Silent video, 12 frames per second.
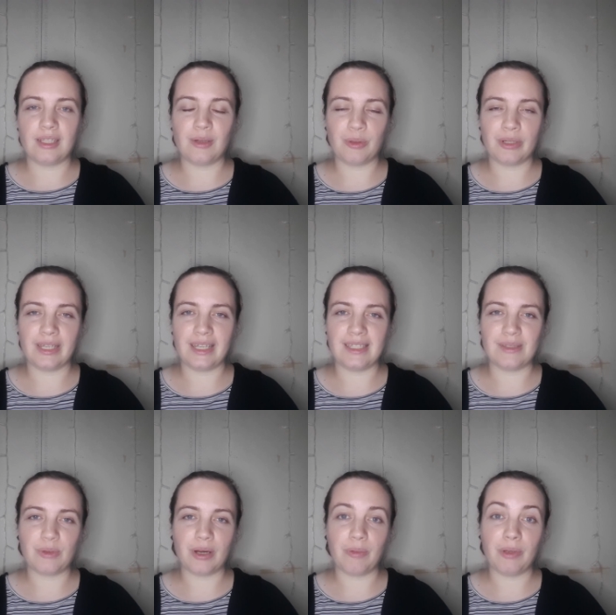there were days
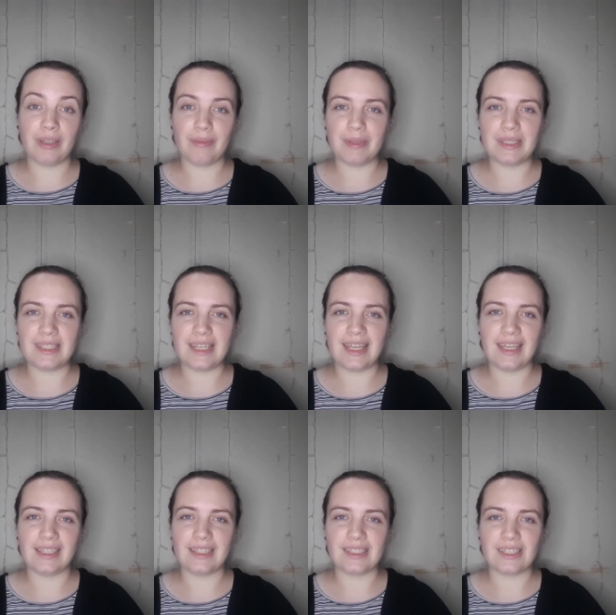where I wouldn't have been saying
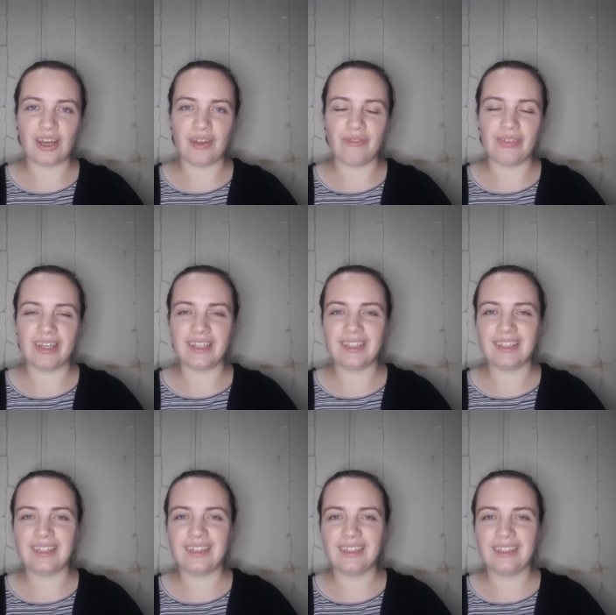it this confidently.